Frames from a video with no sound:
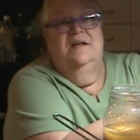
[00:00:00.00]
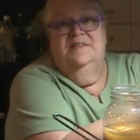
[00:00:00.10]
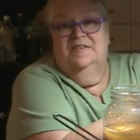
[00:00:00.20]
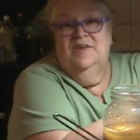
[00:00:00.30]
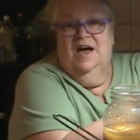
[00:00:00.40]

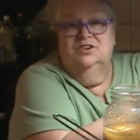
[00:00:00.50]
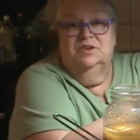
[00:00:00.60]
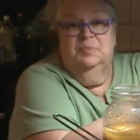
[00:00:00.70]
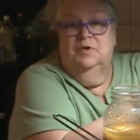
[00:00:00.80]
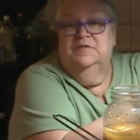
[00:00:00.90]
That's actually
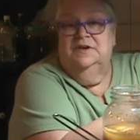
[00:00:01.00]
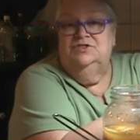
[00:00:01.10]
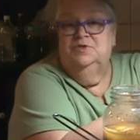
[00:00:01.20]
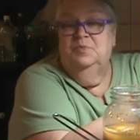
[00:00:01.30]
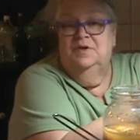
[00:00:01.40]

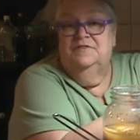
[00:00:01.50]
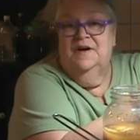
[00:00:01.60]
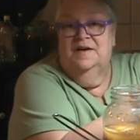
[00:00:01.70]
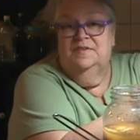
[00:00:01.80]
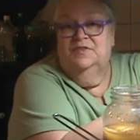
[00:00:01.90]
perfect.
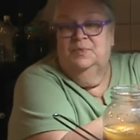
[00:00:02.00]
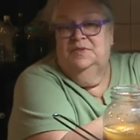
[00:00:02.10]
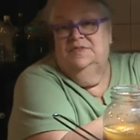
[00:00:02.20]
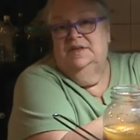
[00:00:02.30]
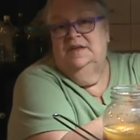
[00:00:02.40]
2.5 is
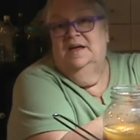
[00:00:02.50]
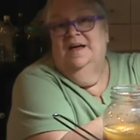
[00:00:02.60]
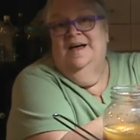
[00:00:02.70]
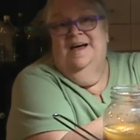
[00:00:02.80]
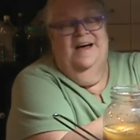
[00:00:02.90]
what the
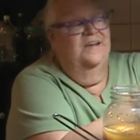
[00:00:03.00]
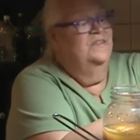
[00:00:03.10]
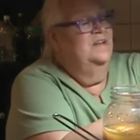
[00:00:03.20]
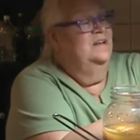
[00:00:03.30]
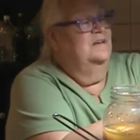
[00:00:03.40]

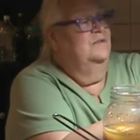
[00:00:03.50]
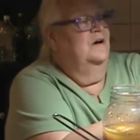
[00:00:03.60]
acidic level